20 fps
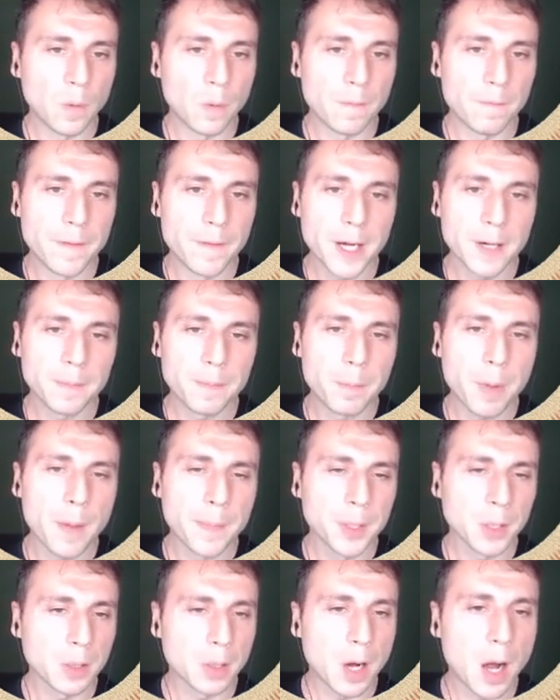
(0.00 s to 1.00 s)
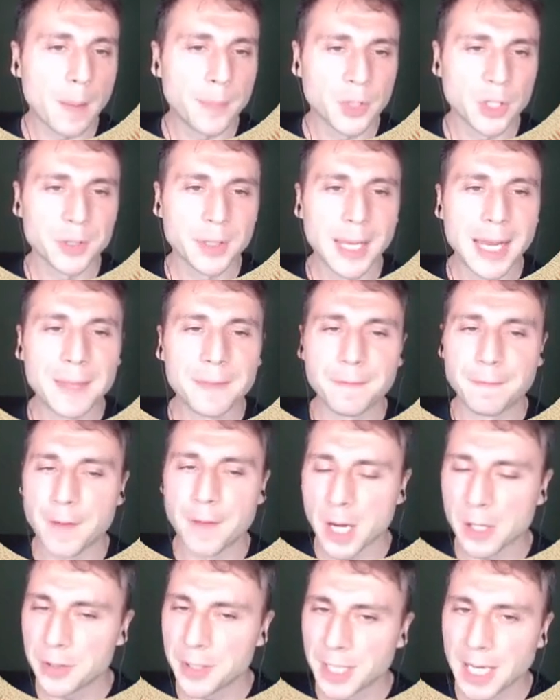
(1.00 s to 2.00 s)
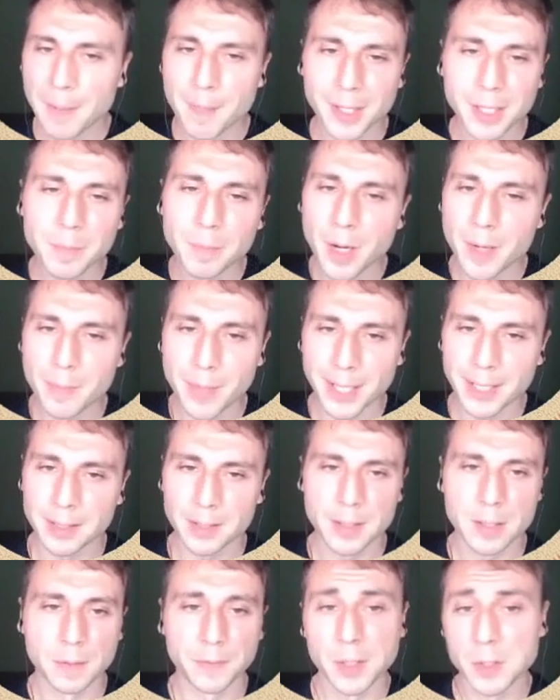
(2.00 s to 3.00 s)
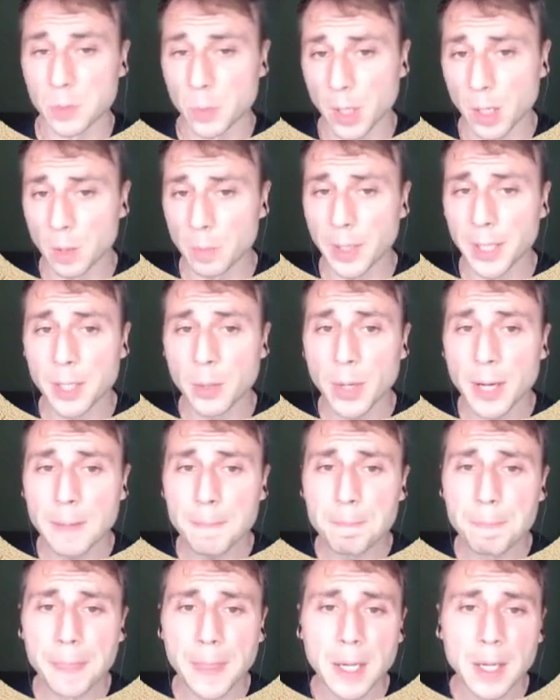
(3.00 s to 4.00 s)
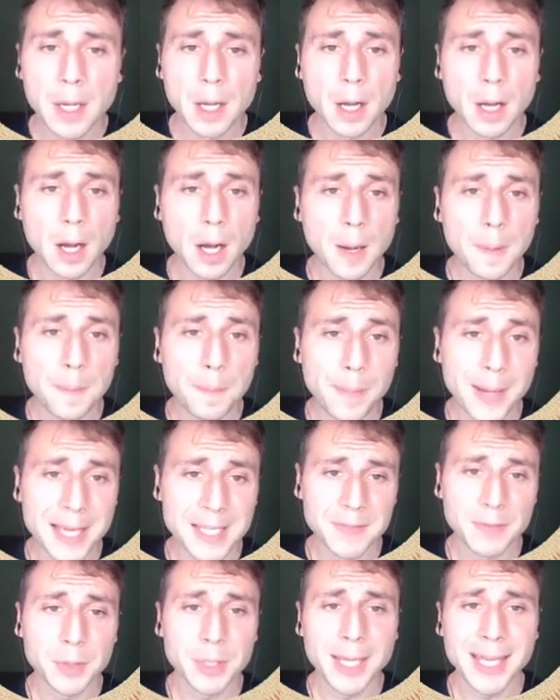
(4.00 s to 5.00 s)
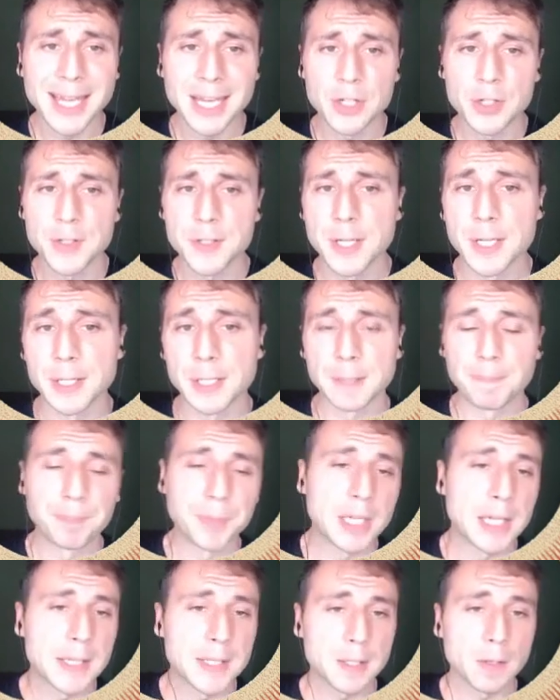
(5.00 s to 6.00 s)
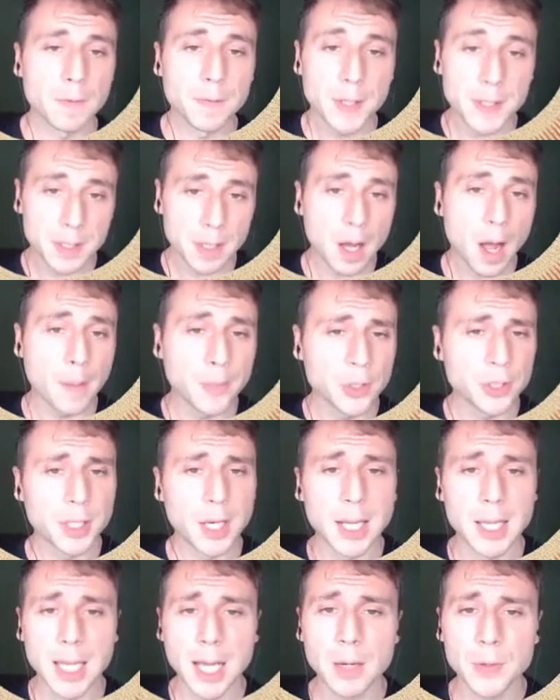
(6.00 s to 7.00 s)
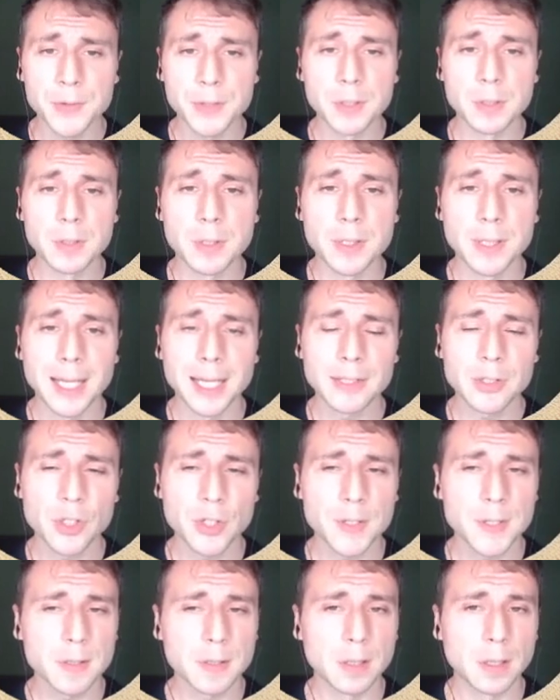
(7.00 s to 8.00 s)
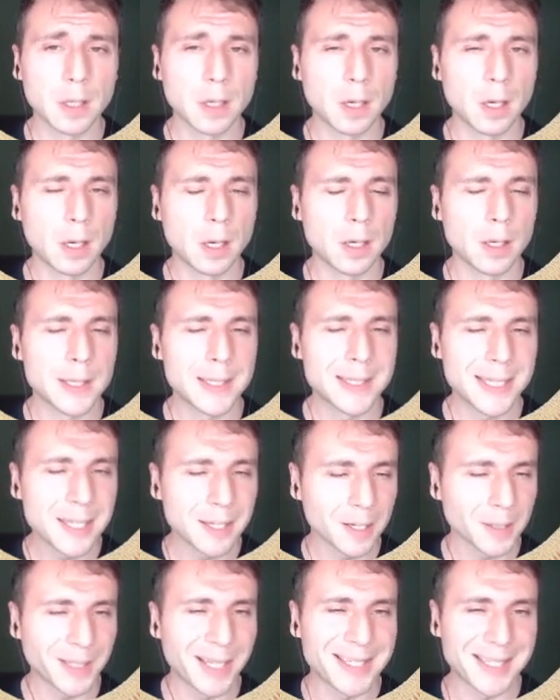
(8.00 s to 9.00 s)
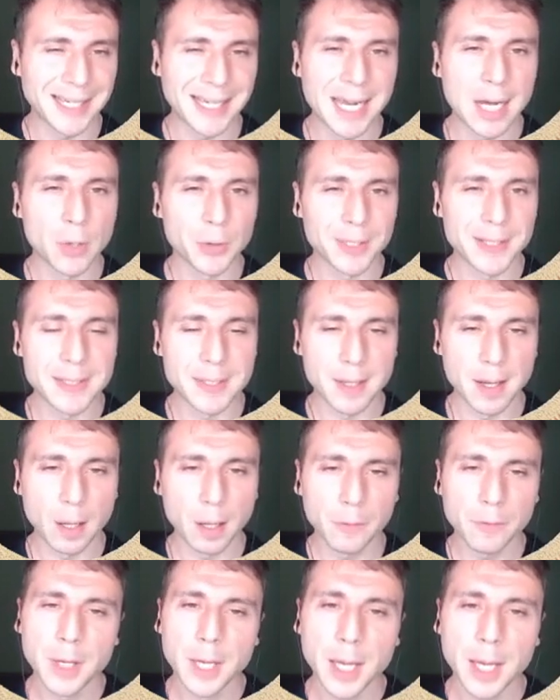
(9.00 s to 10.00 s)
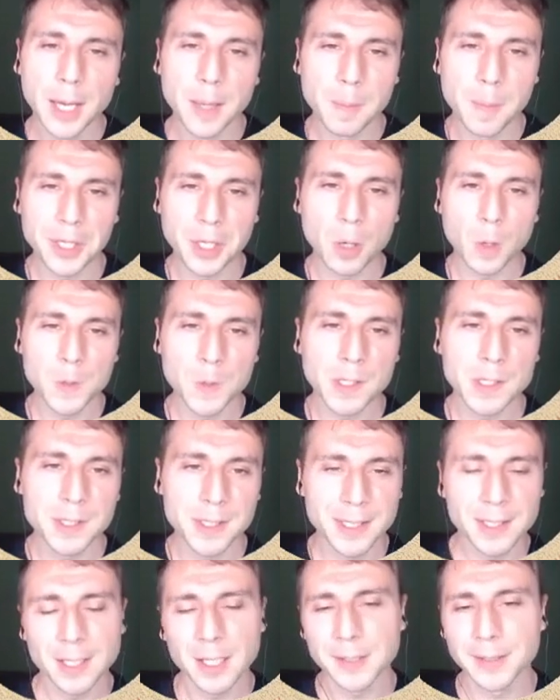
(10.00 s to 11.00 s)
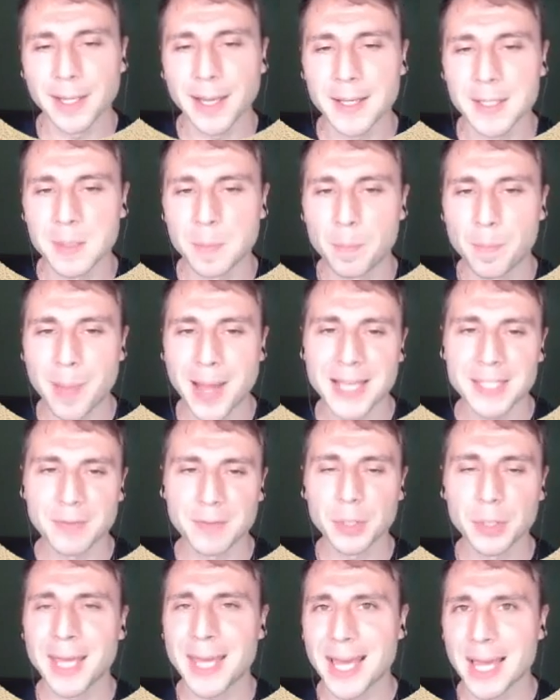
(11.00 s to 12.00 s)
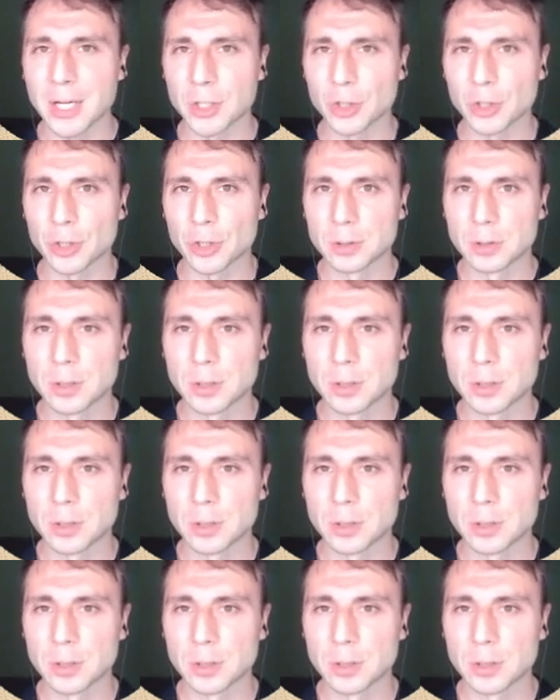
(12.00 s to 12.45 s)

Very popular option and very recommended by Microsoft as well, by the way. Password hash sync. So this option allows you not just synchronize account itself, but also synchronize password hash.